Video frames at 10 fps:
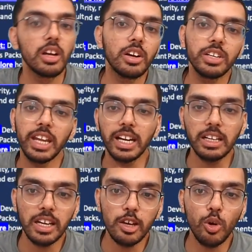
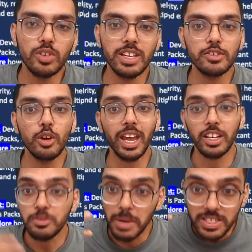directly goes as your
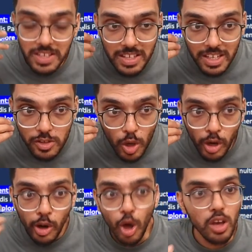expense and as your
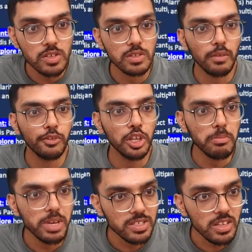loss for the
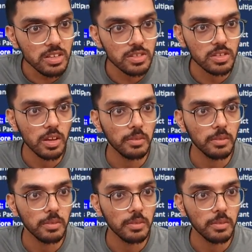business.